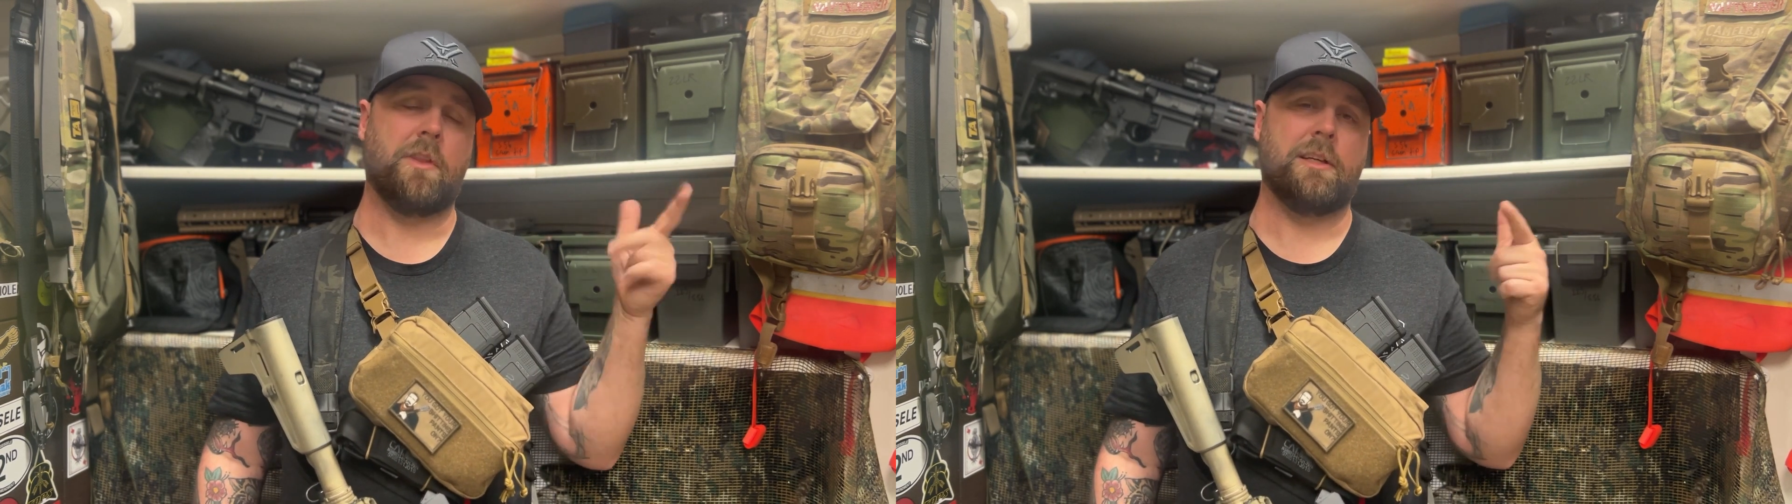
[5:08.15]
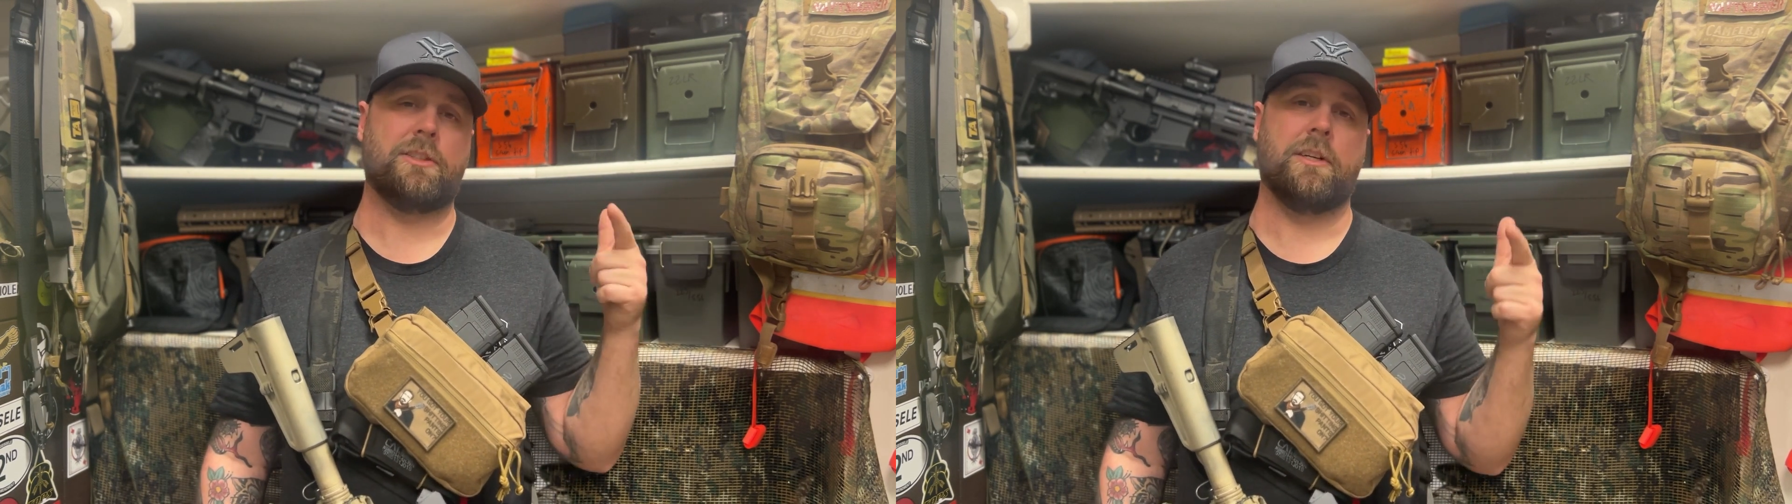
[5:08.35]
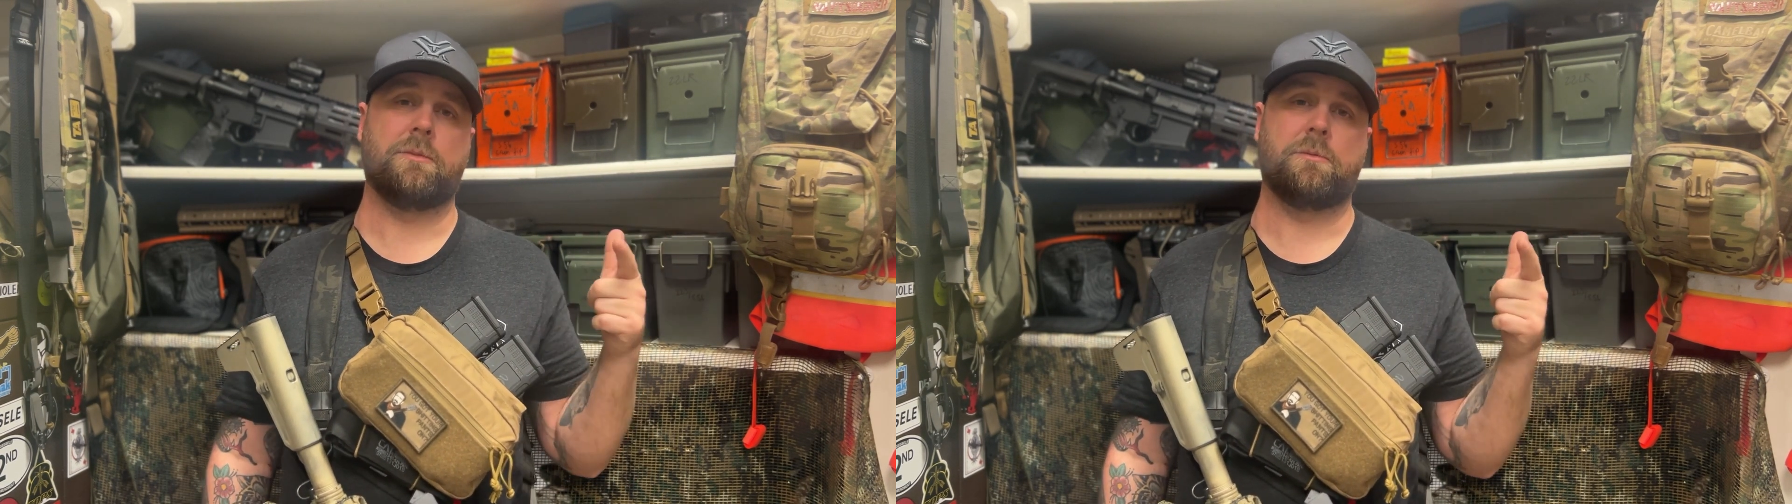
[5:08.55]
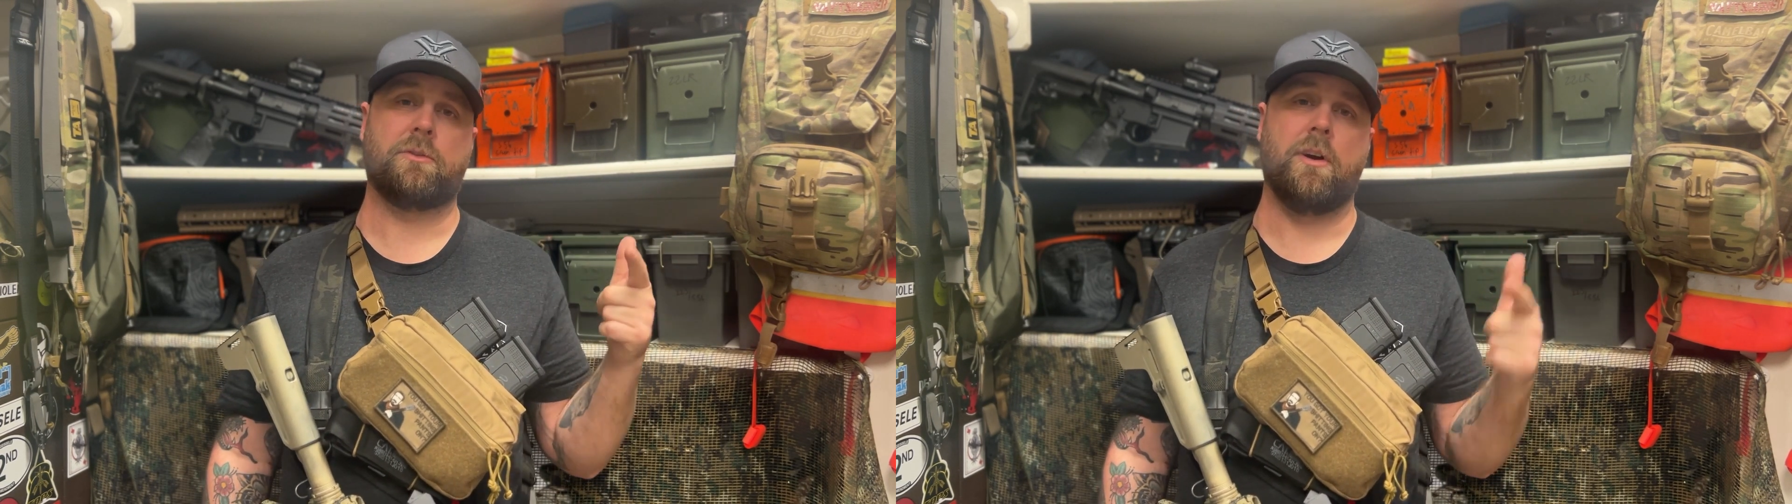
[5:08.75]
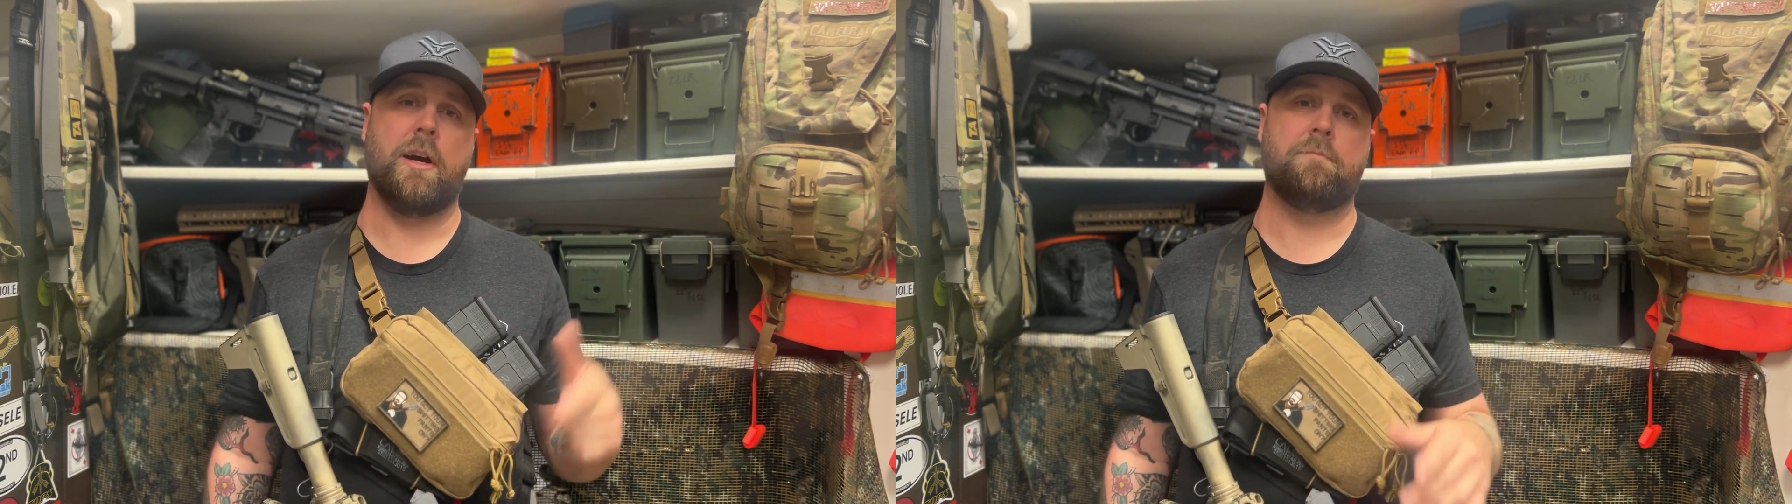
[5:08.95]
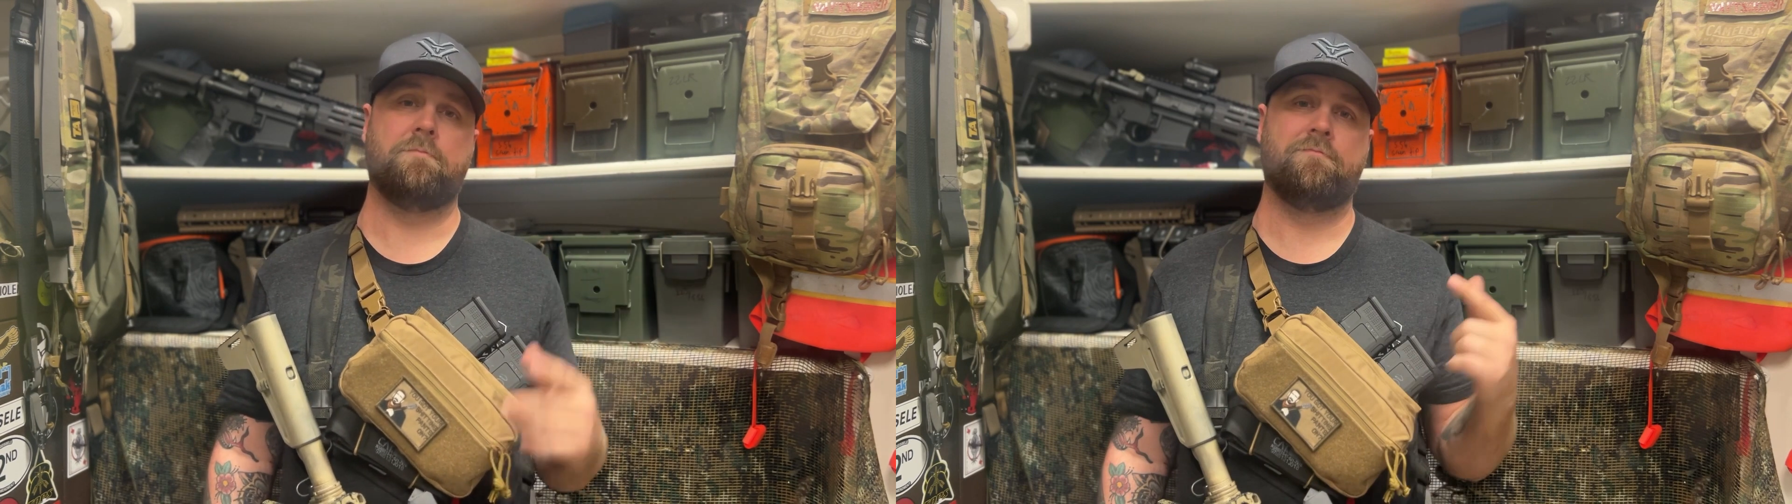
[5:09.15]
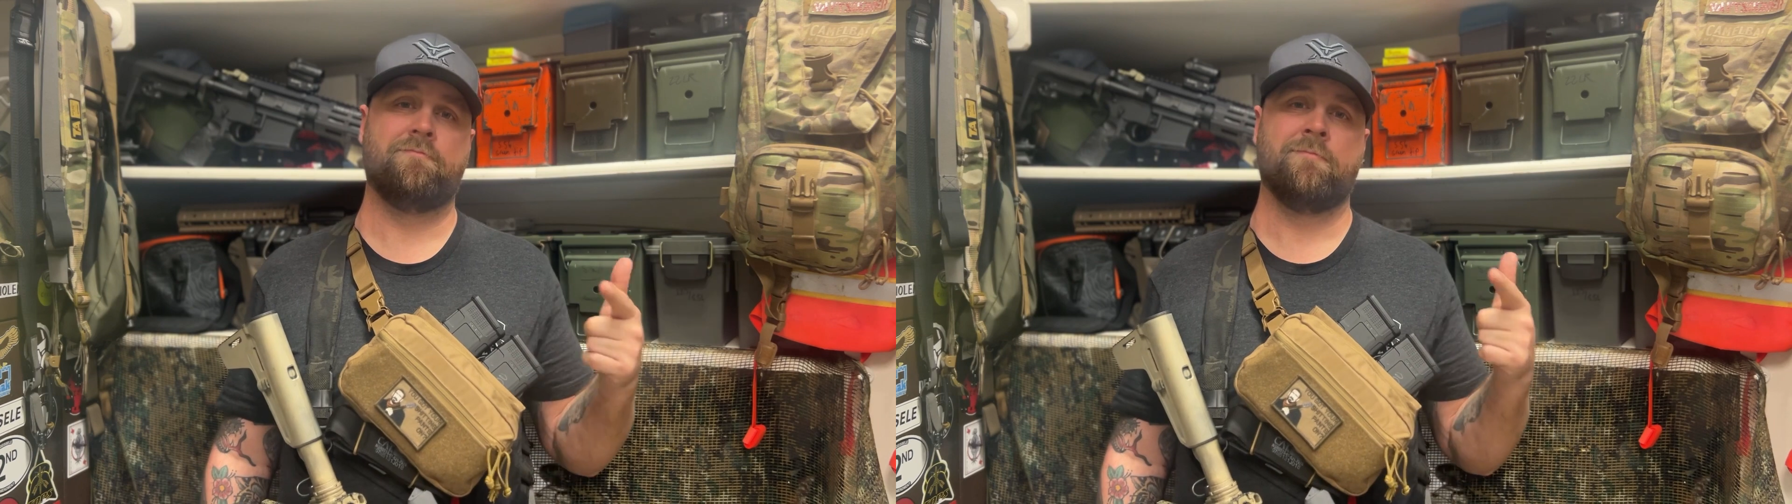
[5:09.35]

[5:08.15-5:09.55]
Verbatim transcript: Like, share, subscribe.